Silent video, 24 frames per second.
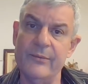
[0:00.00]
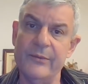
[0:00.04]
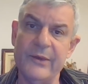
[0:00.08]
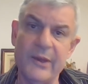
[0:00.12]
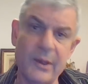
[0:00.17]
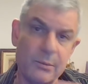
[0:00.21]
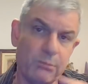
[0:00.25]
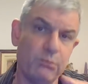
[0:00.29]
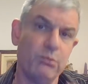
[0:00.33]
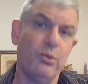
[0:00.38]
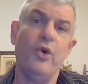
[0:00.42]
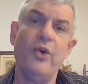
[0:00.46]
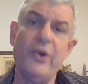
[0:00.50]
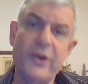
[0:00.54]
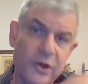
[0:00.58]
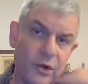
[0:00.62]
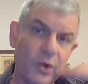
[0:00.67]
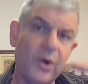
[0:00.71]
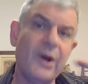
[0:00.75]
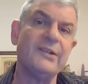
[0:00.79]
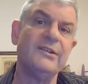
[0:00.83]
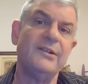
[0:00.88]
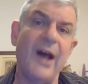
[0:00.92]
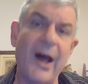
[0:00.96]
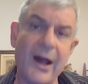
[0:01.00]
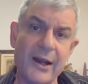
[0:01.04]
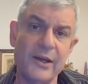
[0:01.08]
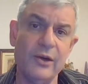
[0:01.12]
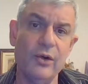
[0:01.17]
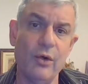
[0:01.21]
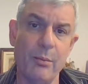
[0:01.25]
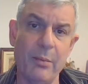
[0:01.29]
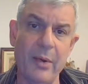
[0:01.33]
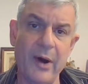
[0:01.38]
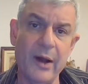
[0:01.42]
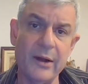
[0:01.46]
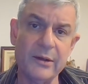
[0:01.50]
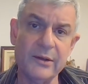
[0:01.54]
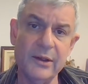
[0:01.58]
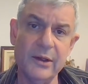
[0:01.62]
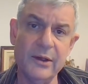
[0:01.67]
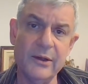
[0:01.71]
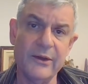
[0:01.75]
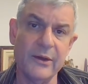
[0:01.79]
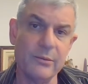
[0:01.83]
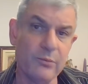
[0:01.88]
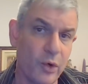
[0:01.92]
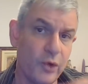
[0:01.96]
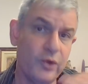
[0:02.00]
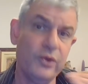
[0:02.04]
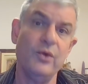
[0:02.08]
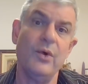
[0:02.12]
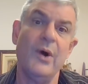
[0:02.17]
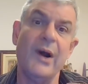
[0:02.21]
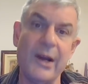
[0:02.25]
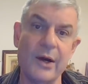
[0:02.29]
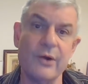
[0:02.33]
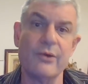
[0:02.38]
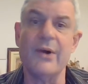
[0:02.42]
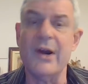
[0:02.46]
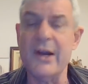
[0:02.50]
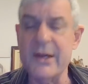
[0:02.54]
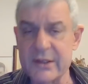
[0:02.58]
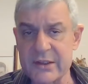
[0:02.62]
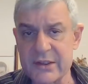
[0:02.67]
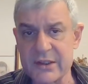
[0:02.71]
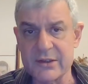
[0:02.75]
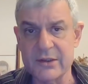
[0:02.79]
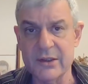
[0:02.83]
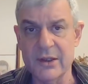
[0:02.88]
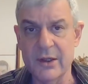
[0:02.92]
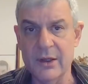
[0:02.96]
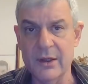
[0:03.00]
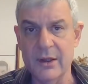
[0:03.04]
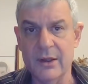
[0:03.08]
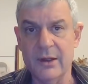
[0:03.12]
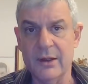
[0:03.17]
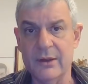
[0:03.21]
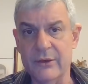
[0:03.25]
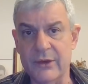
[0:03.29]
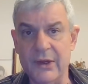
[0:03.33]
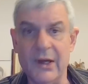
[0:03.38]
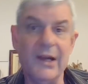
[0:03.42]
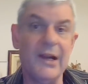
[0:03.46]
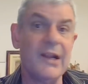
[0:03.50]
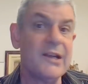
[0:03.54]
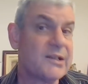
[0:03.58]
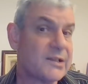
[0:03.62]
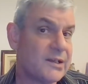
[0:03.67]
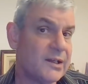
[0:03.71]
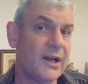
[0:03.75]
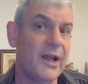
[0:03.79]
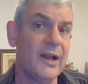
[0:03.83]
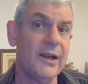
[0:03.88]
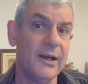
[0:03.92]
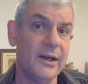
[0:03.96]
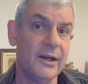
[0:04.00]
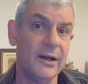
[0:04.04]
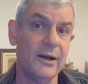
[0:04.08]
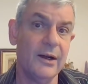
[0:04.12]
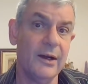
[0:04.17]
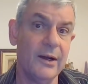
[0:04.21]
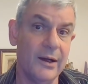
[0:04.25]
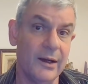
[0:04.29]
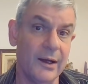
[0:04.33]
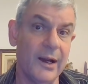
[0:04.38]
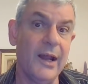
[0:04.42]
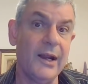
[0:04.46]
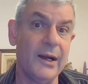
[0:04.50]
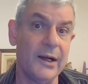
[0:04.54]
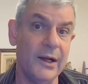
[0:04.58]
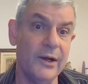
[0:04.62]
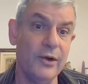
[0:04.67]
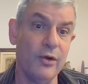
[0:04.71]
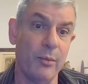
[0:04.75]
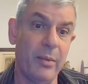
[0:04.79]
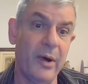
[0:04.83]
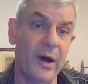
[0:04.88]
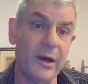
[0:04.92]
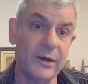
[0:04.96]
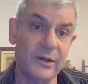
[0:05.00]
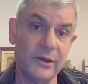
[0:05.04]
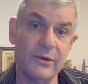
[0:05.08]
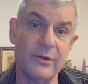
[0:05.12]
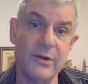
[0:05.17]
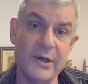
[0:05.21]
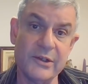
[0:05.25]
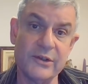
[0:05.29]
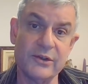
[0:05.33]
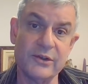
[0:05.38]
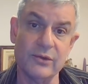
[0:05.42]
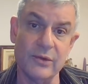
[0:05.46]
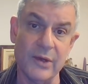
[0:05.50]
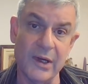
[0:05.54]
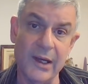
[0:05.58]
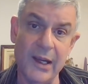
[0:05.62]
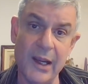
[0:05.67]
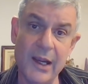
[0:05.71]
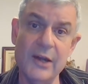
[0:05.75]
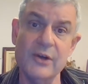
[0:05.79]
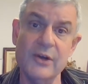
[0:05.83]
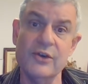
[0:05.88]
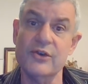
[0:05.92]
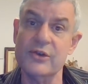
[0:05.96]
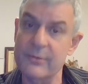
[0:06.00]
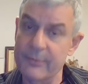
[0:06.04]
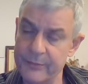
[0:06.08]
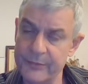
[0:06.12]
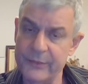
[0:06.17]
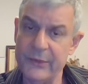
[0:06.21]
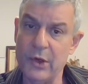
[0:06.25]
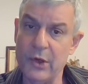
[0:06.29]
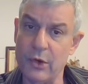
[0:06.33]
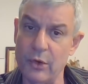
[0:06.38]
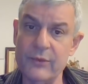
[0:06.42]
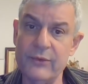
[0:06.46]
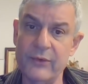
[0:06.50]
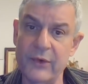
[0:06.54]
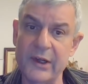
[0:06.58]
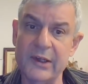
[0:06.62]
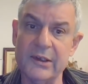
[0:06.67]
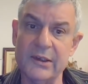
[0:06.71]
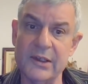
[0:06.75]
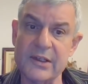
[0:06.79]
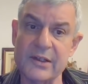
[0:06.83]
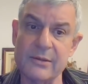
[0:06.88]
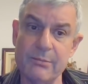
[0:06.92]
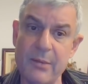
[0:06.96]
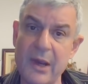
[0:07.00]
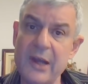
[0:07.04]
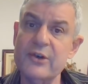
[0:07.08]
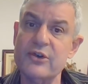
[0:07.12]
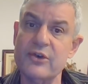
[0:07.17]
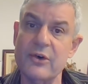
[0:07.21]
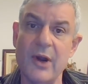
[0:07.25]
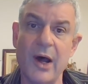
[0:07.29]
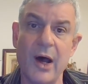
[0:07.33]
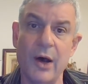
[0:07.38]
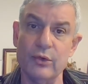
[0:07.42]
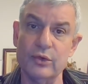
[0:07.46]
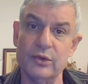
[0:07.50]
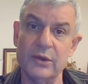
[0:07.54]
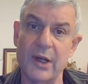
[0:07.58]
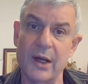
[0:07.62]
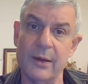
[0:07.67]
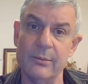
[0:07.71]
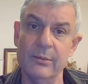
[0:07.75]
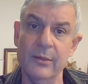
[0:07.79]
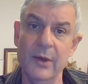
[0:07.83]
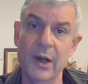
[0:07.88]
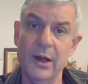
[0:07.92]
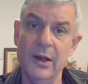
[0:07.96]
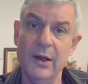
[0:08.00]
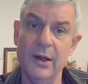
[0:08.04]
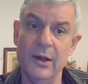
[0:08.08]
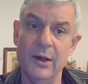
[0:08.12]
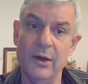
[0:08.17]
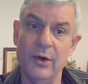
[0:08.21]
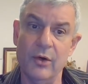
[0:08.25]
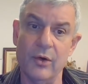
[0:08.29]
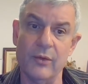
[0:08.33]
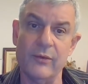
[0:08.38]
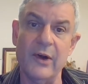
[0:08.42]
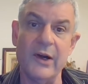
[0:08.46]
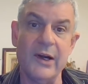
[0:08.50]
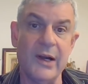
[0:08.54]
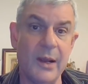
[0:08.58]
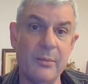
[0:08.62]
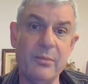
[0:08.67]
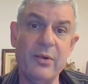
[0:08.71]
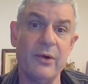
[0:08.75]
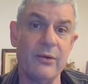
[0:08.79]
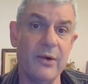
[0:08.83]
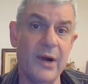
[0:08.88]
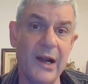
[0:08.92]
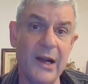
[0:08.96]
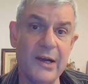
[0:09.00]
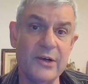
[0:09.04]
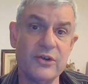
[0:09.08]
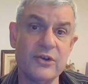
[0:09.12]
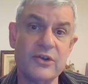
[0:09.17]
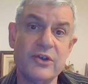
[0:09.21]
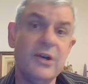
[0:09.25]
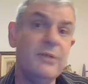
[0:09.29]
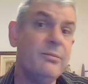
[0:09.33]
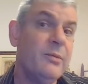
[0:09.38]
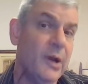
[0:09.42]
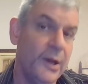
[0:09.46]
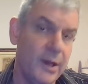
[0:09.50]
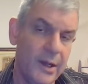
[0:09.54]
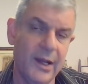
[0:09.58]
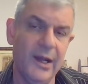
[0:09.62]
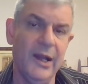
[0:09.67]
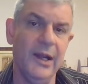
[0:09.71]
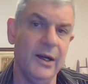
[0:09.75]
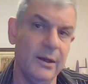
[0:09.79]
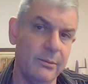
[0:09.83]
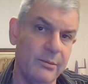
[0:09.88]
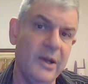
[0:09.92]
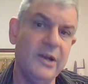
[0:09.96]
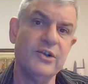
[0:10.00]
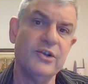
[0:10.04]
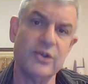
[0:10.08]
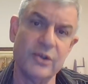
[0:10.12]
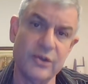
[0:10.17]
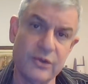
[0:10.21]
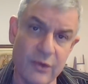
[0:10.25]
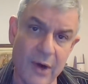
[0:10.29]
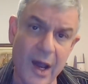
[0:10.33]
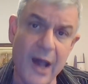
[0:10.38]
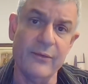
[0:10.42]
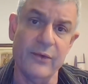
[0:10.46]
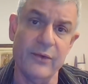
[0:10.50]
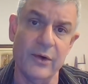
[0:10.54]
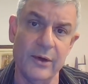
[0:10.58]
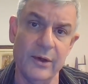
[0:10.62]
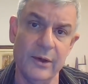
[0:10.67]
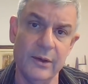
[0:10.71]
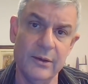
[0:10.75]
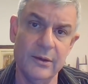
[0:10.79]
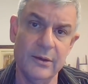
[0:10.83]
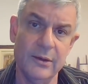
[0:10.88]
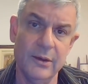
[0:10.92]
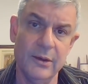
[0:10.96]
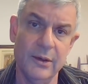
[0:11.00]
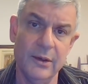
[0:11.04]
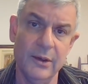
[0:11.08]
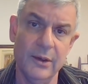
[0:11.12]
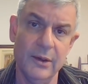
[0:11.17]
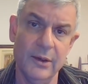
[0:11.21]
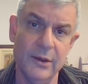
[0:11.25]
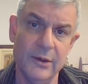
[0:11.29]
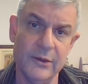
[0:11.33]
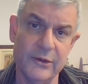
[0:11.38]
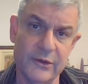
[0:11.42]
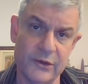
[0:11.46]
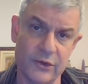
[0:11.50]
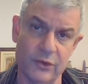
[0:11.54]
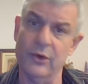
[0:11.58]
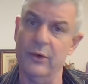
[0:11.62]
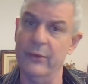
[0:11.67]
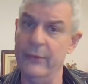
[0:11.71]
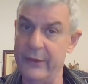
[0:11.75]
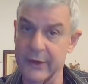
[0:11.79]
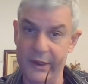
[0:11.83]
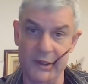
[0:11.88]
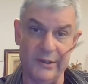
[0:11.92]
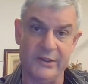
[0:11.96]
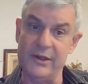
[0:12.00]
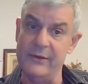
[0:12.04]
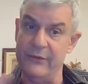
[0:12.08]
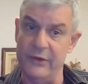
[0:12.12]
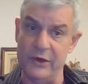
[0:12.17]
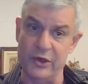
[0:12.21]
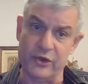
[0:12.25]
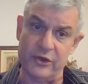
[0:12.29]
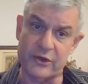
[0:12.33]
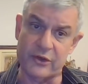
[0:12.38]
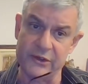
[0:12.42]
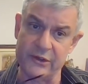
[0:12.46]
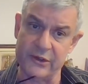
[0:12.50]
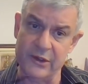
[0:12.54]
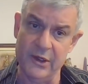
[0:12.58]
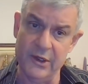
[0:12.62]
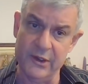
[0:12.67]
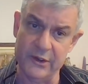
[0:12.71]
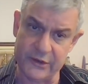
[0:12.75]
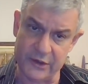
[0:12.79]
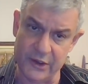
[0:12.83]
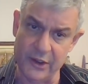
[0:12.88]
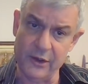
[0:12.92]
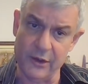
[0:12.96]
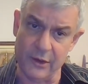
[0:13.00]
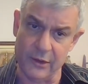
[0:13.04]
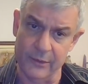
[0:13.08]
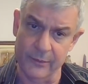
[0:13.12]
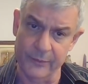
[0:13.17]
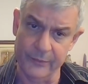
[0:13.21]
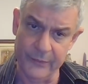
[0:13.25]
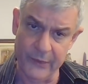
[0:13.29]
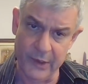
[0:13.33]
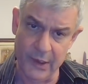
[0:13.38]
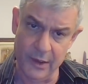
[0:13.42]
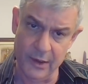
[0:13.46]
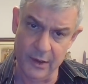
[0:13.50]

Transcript: the more you attack your partner, the more you aggress, the less likely your partner is to engage. Conflict is a major outcome of unhappy relationship and a major driver. So it's a vicious circle.